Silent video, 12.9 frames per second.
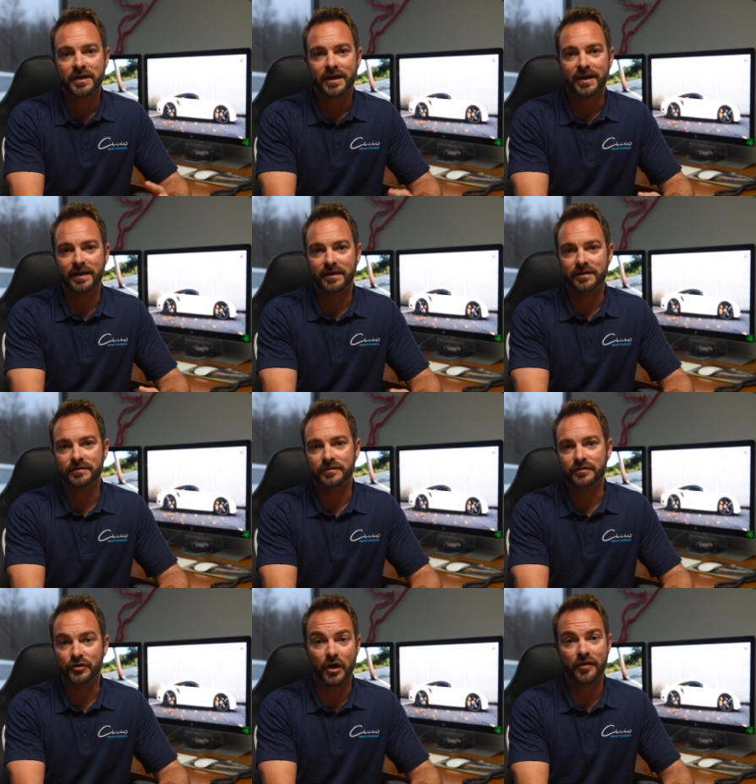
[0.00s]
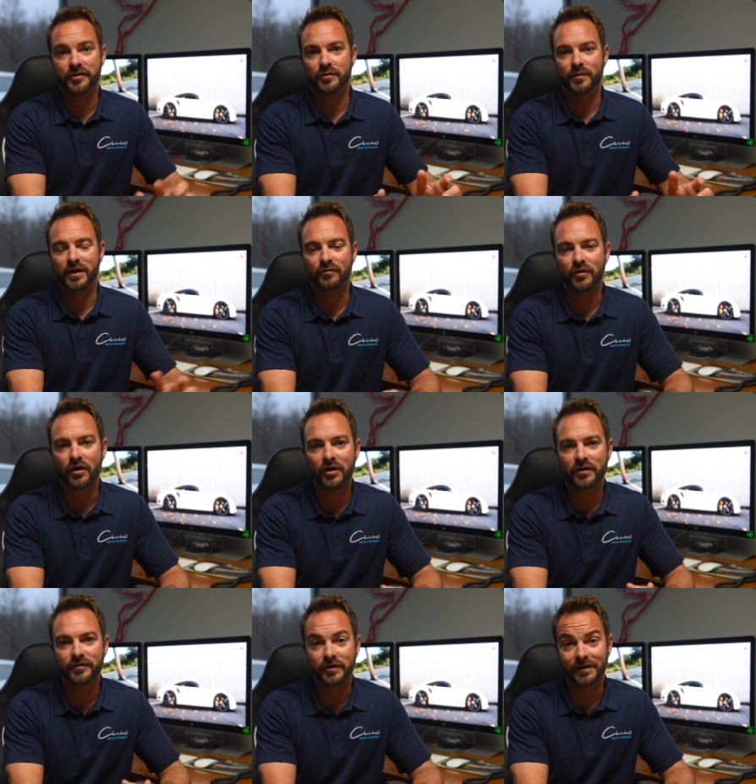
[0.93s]
and nothing went
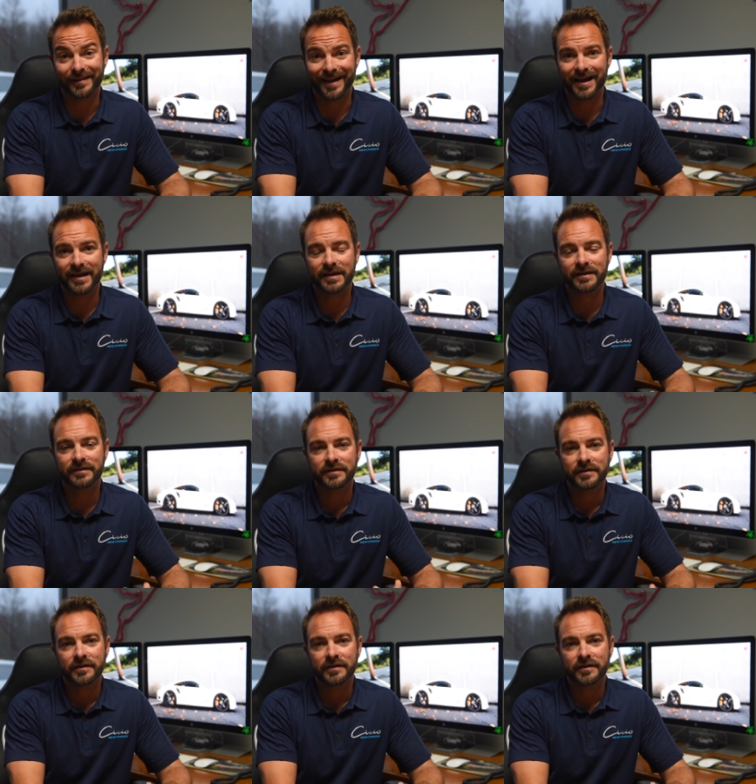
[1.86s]
wrong, they're lying.